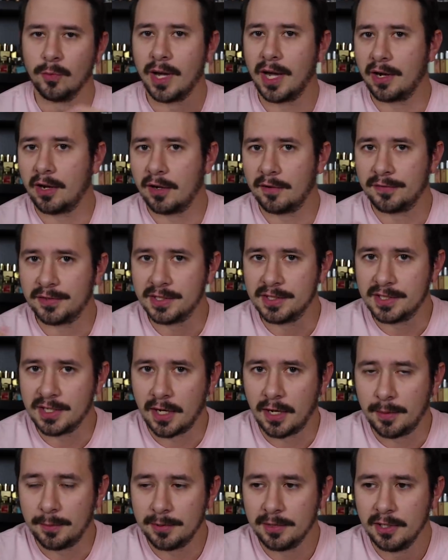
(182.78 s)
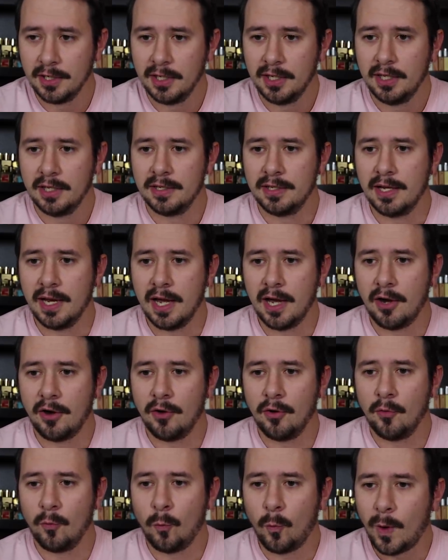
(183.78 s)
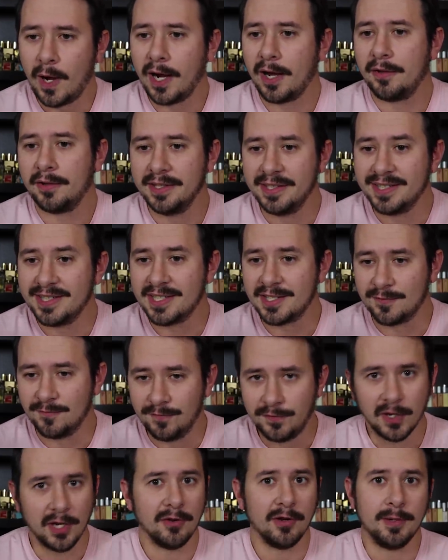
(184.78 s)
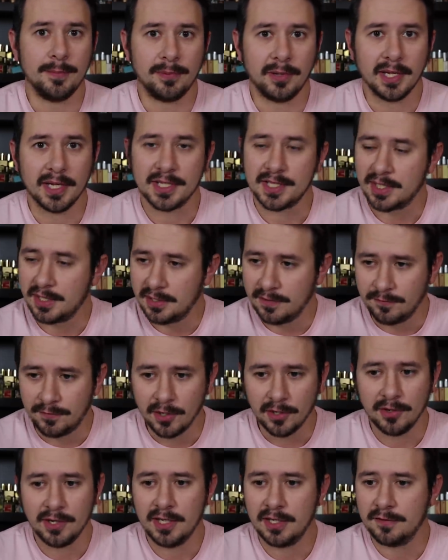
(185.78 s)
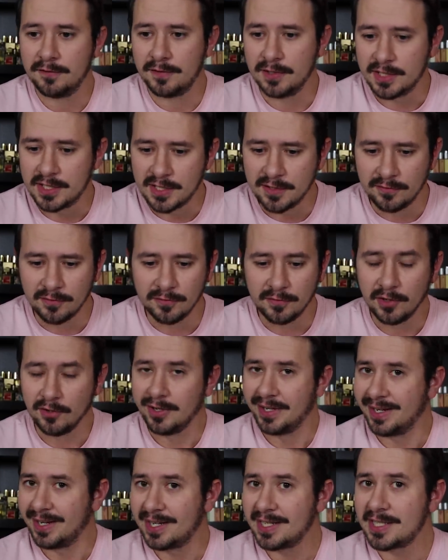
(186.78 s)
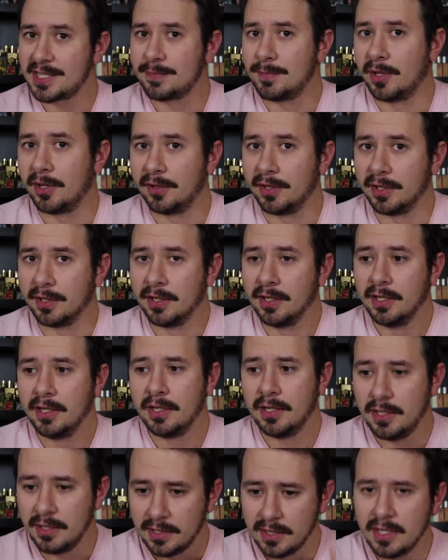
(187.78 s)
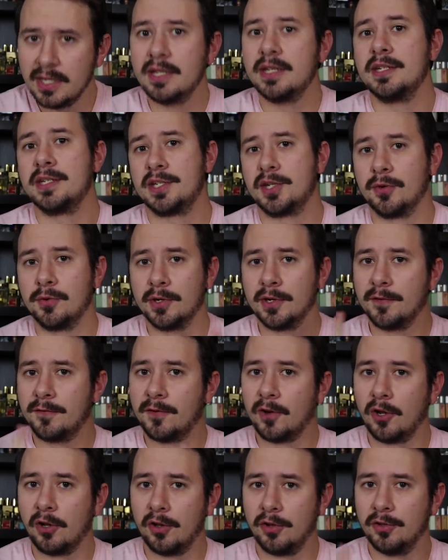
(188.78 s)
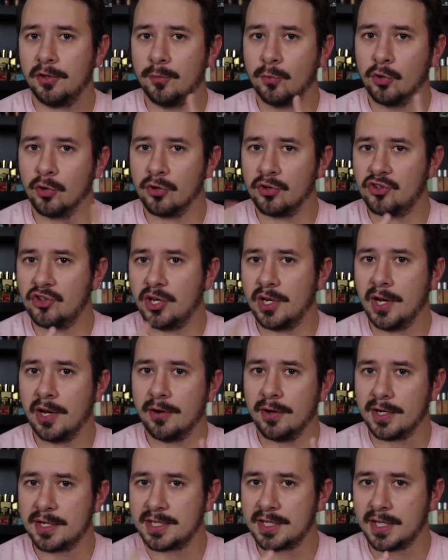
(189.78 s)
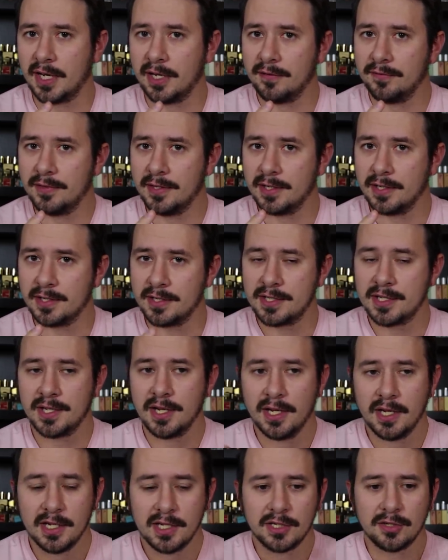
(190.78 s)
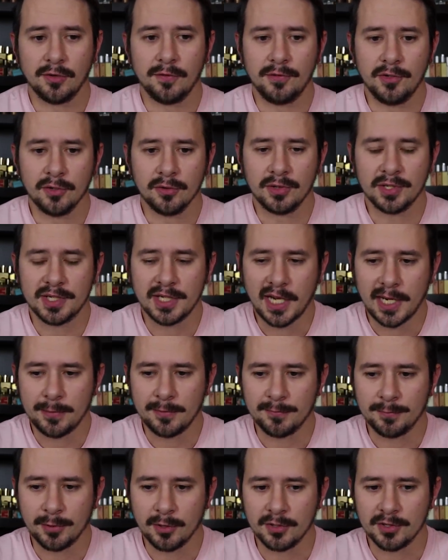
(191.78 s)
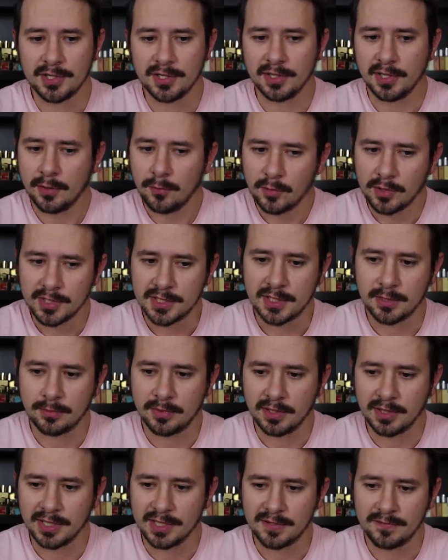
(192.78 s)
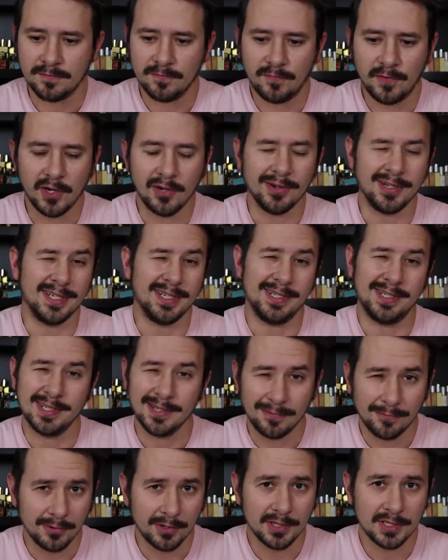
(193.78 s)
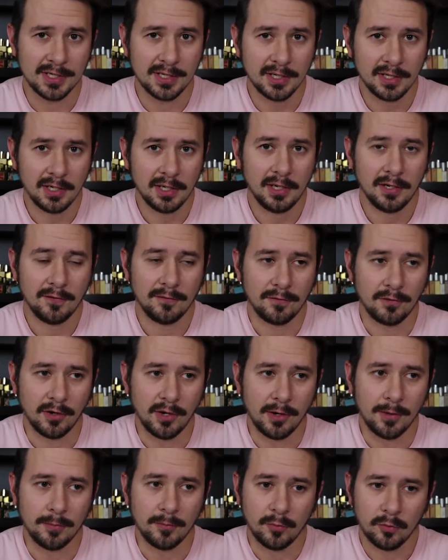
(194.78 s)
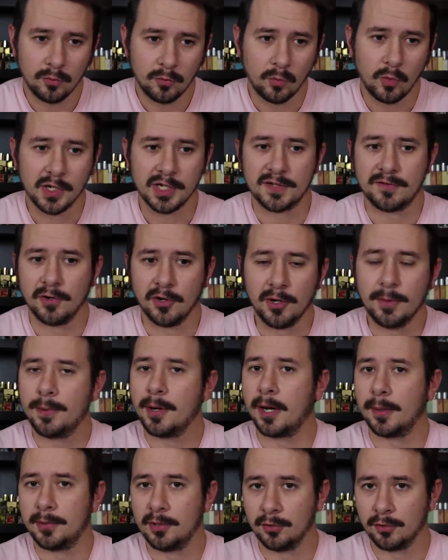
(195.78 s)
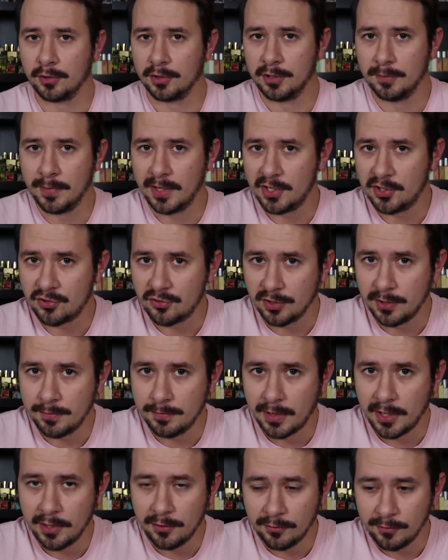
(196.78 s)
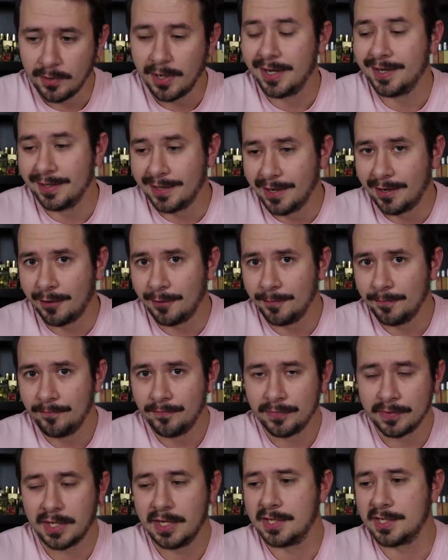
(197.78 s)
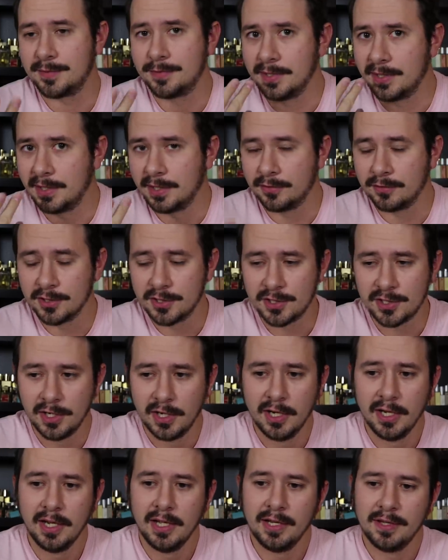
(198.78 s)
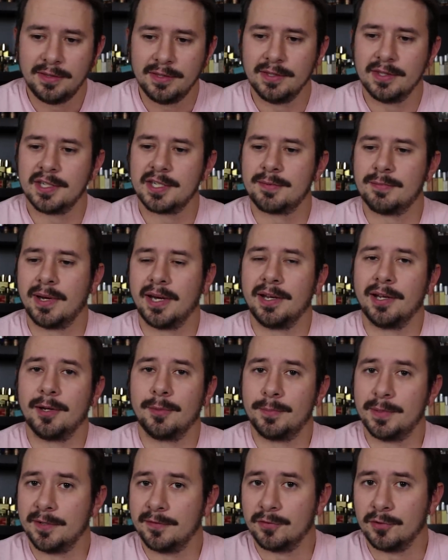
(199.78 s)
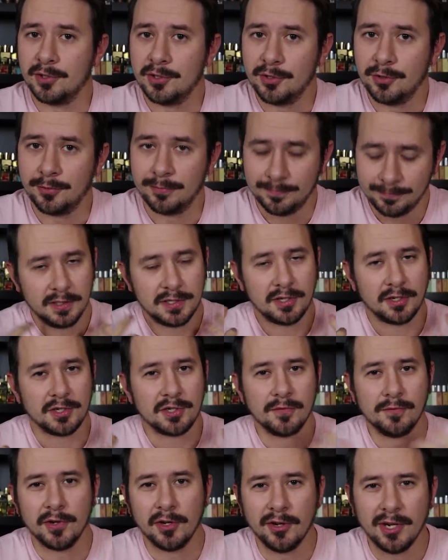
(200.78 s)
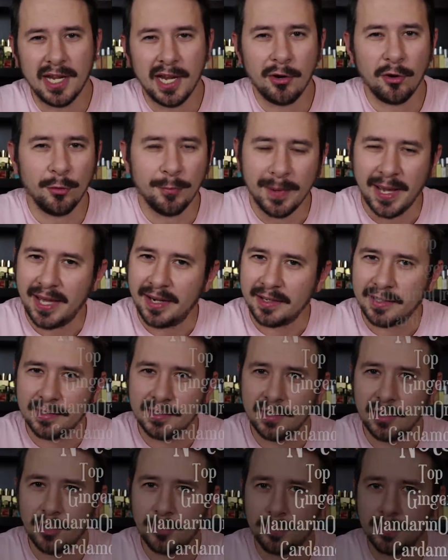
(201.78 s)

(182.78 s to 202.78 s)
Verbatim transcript: right off the top. Now, while it is very pleasant, very inoffensive, and very nice smelling, it is going to fall on the more generic side of things. So if you're the type of person that wants something that's very different from what's very popular in the mainstream right now, can't speak English, then this might not be for you. It's also very aromatic in the